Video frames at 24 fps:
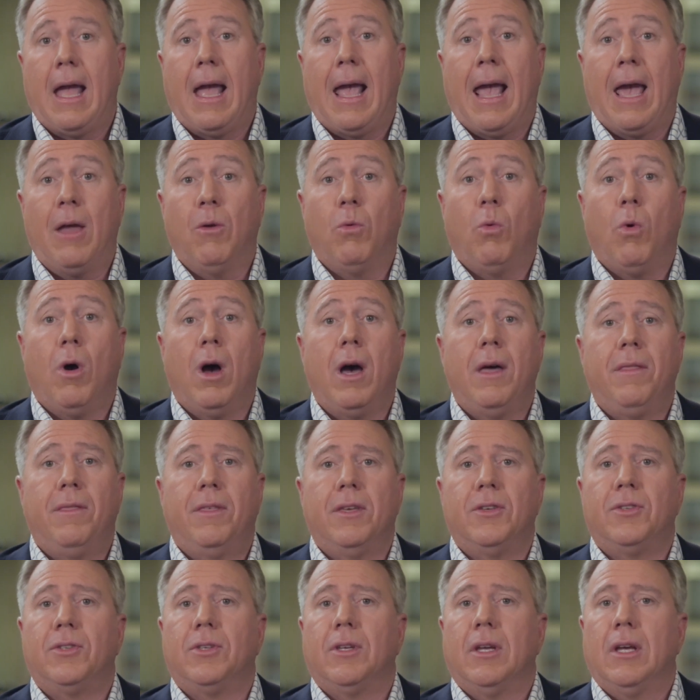And what
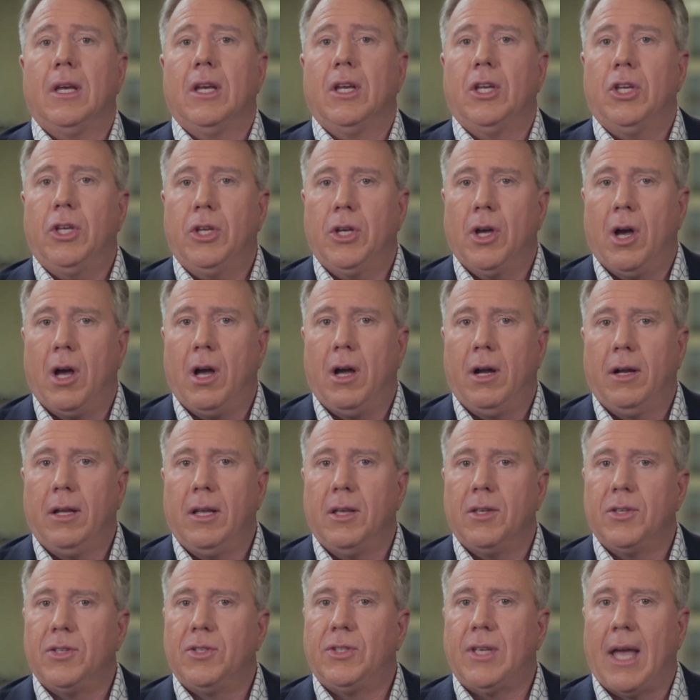this young
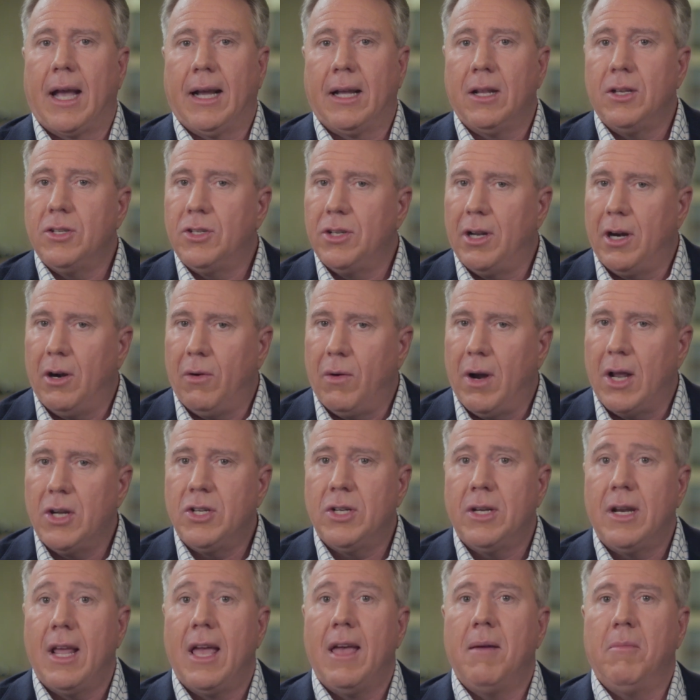
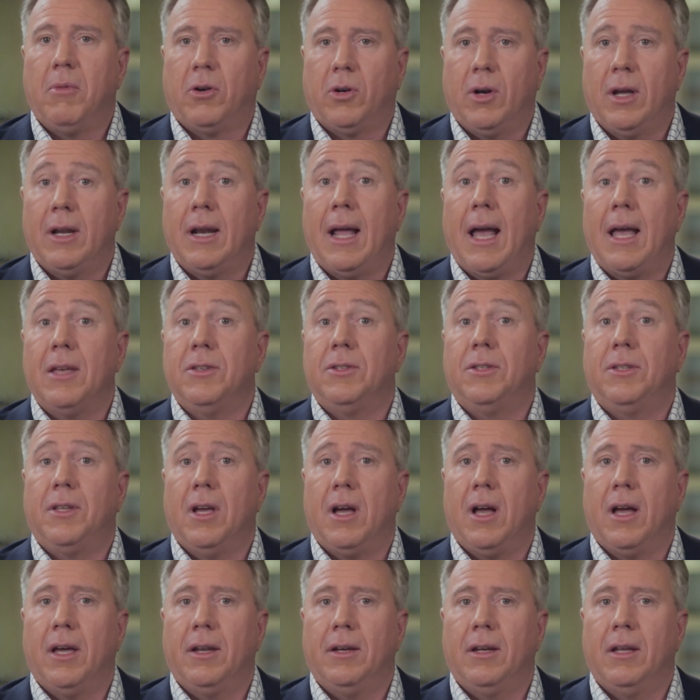second-generation immigrant has
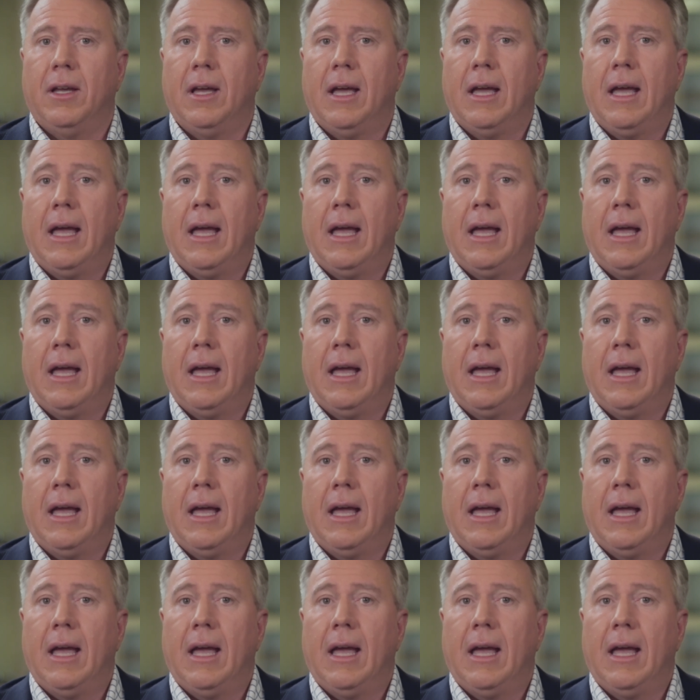done